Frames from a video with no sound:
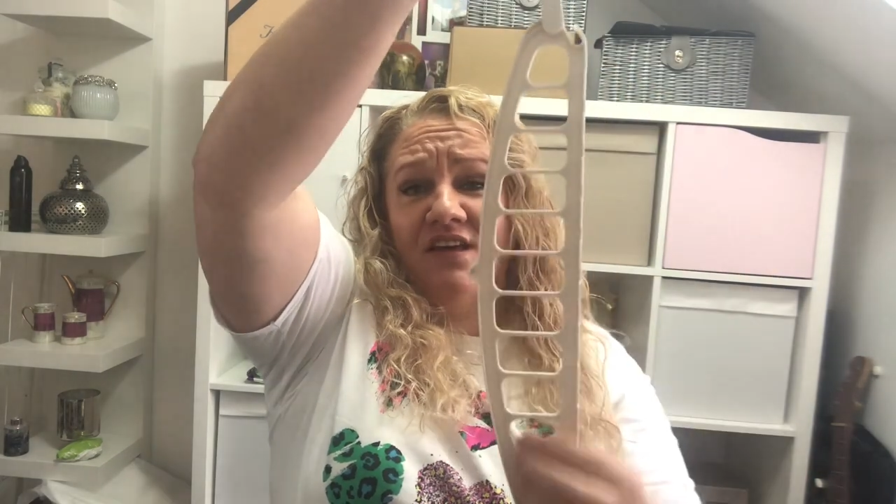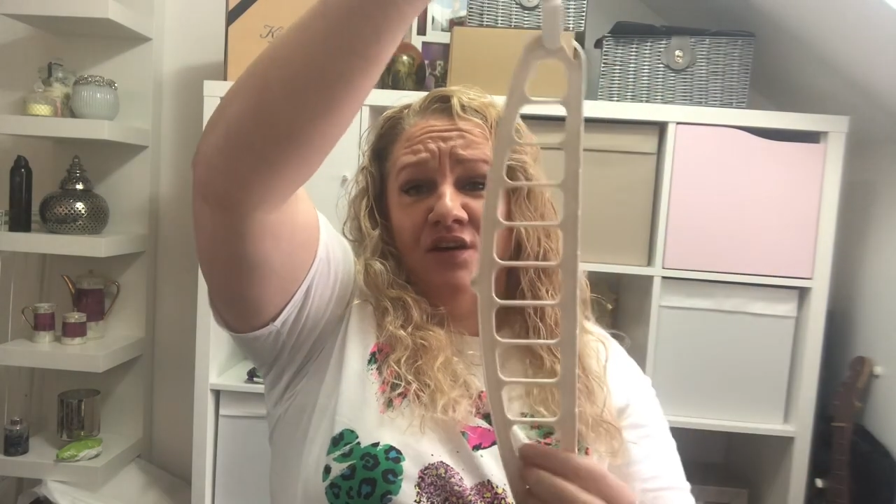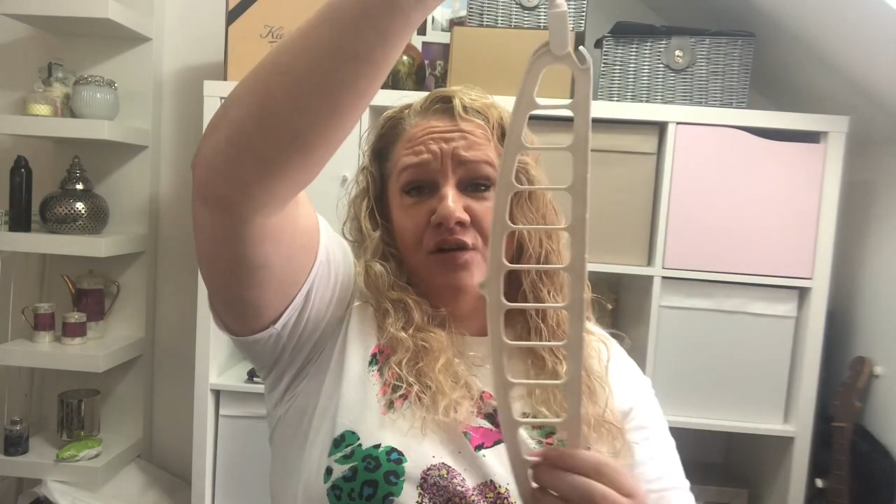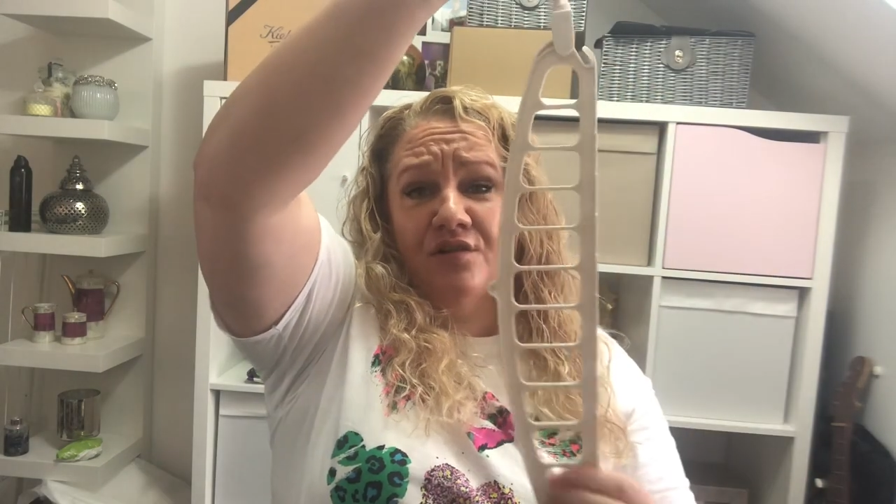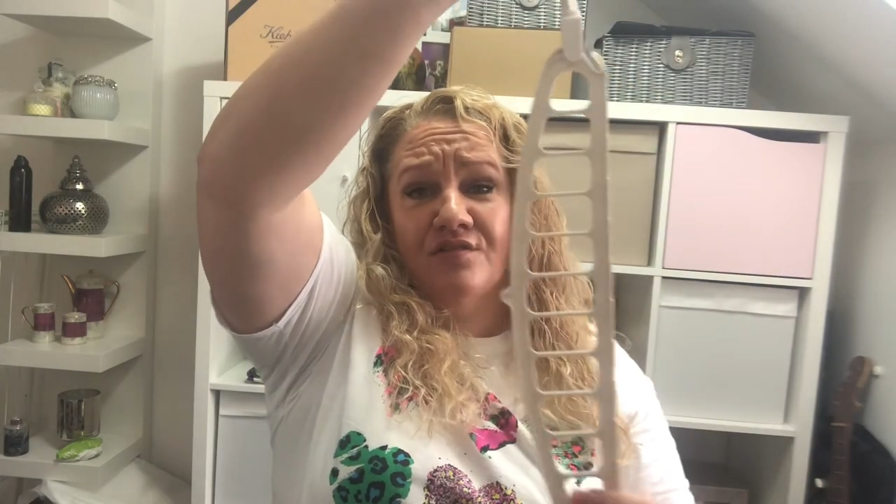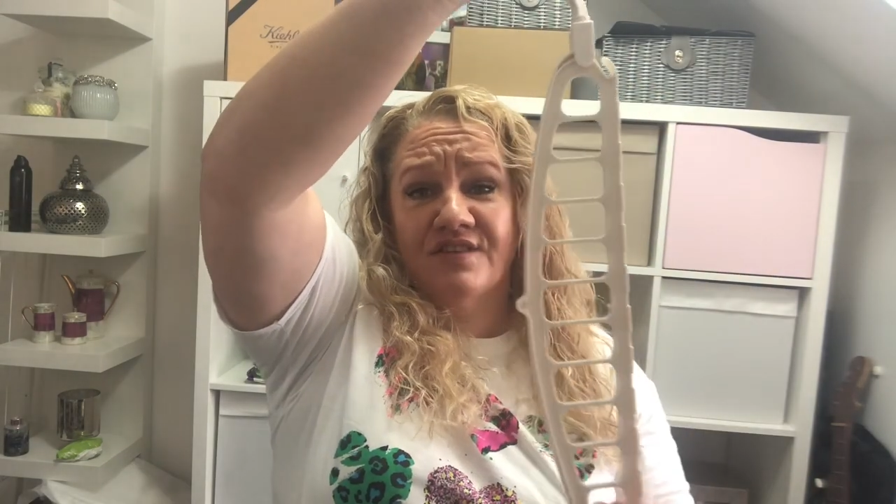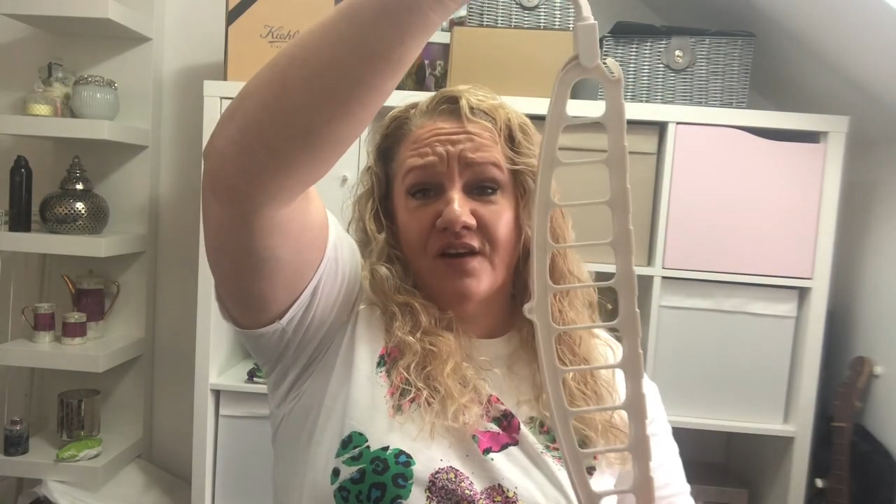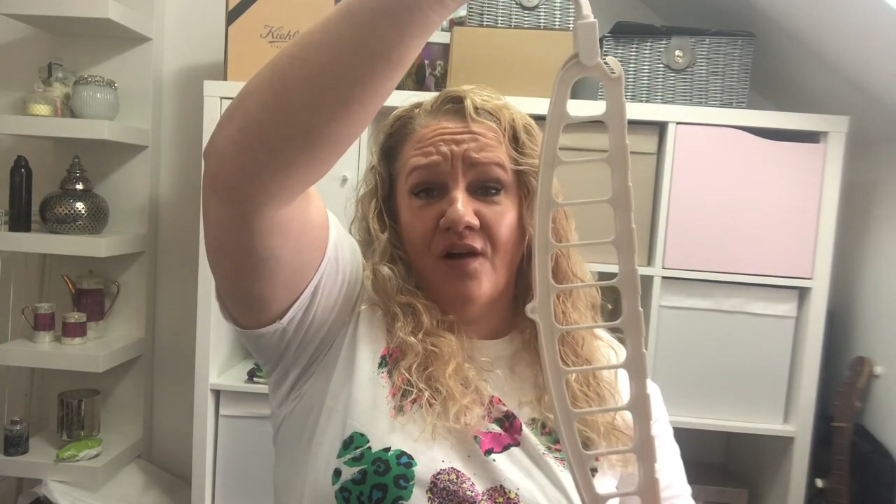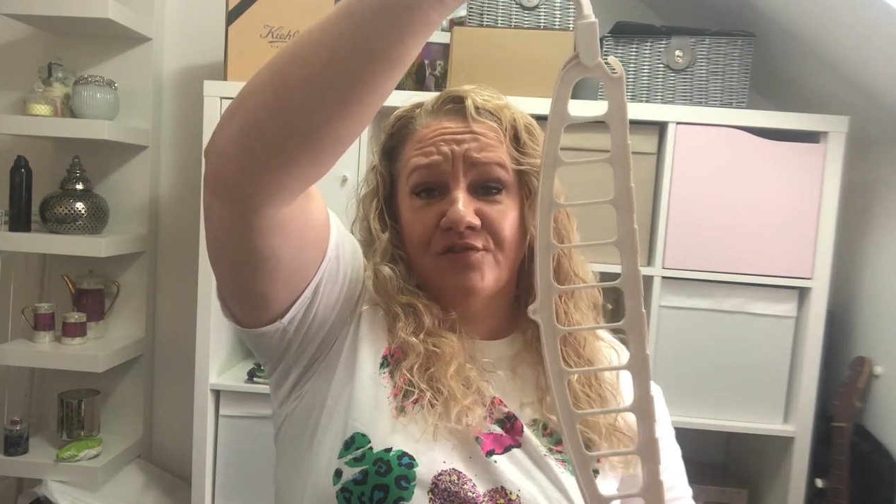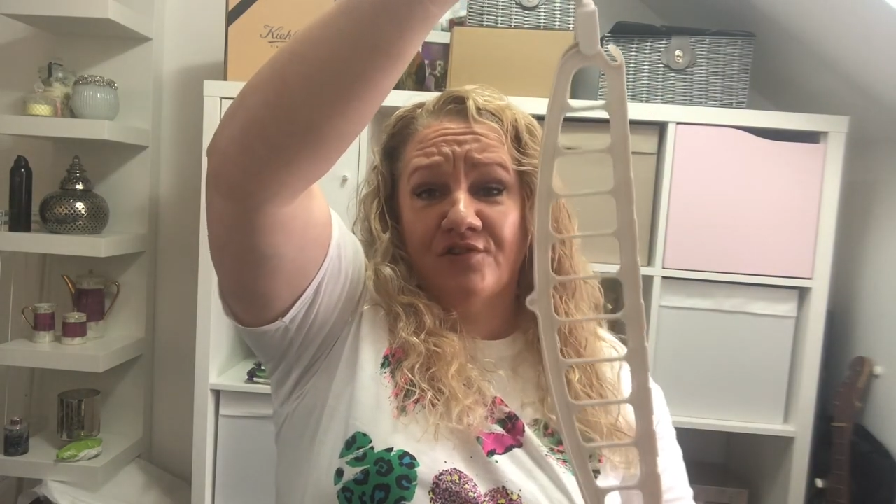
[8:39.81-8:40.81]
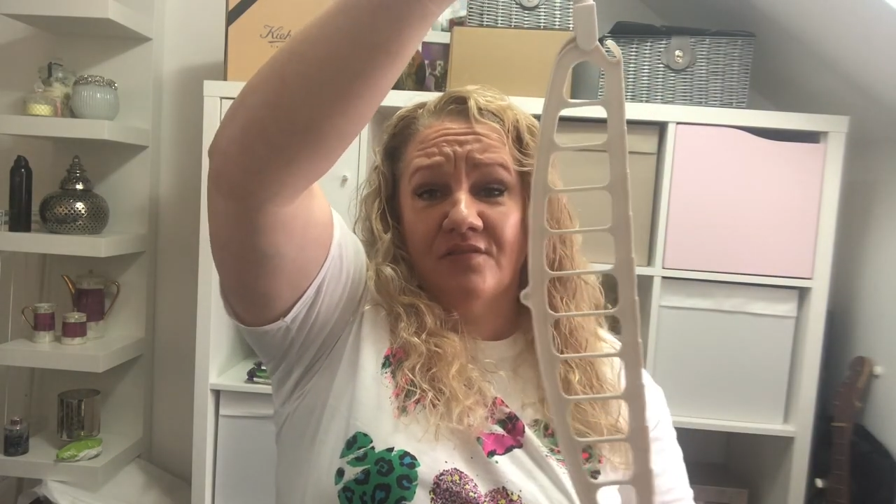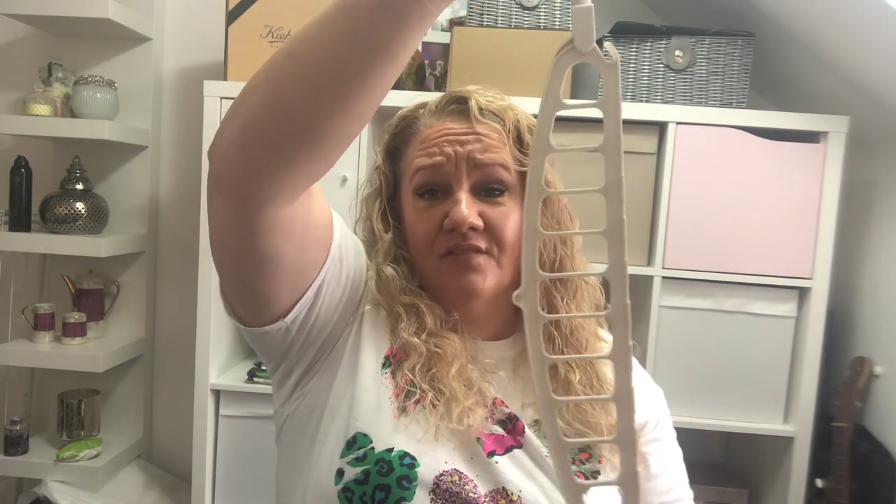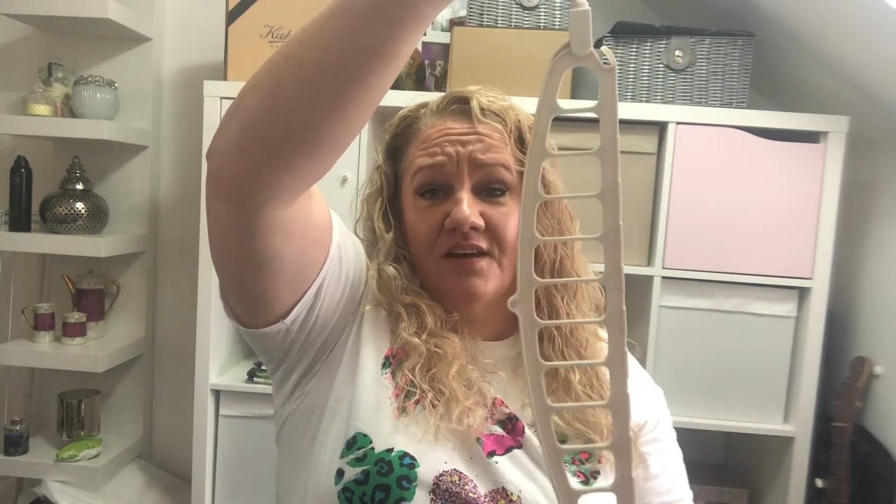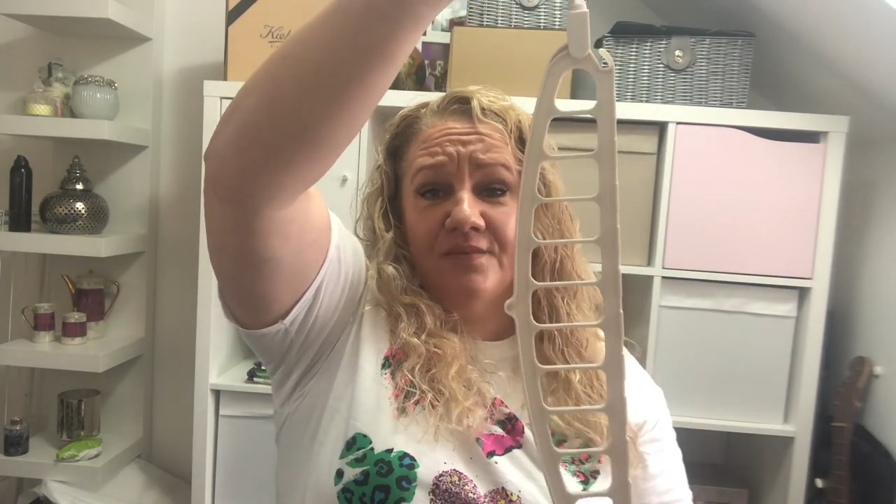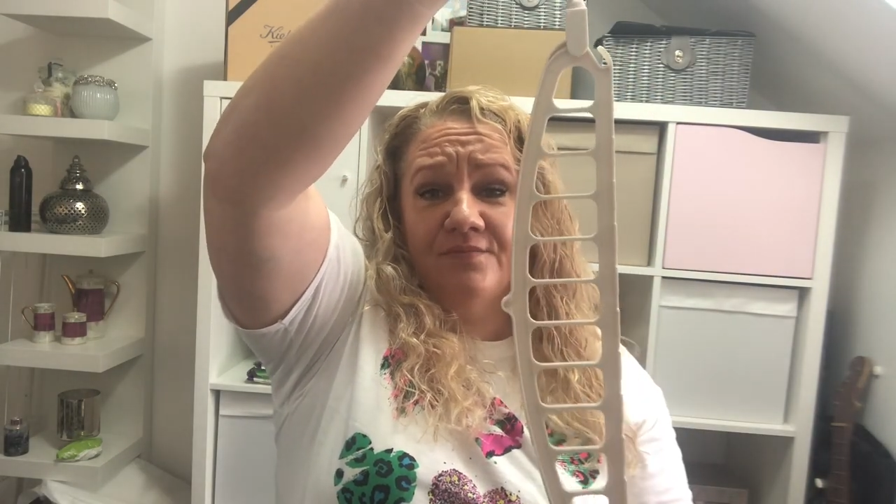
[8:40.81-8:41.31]
your scarf
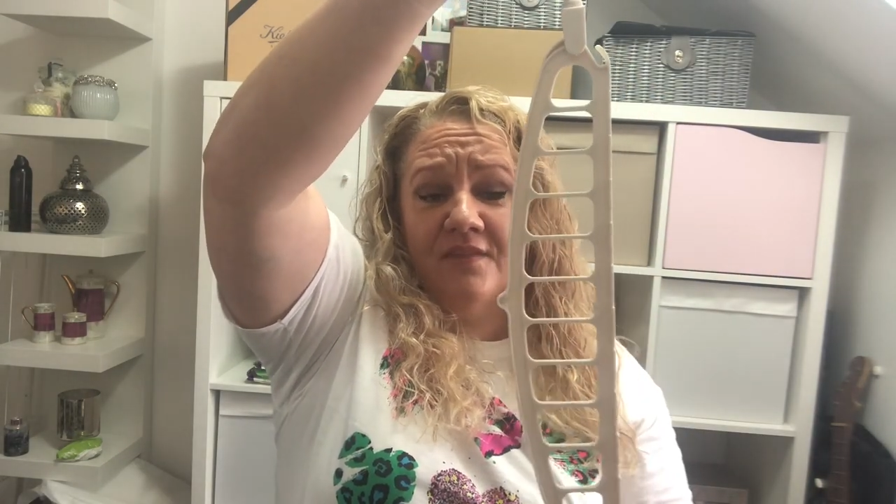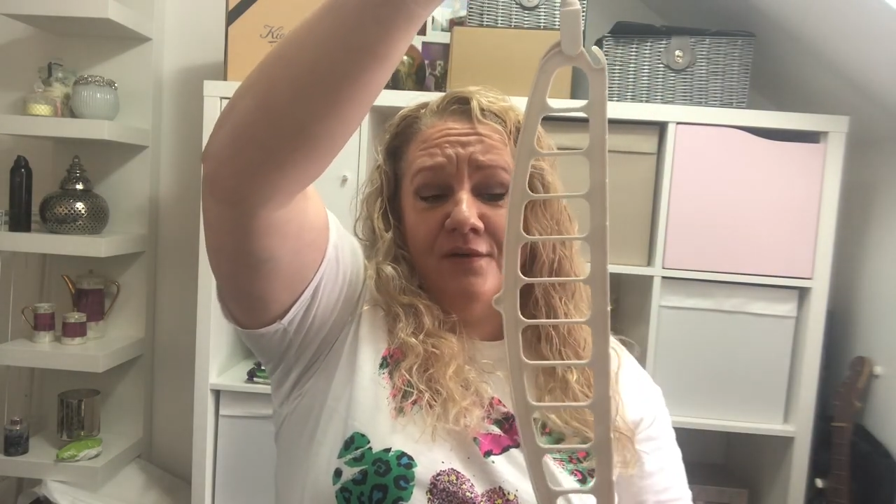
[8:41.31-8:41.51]
around it.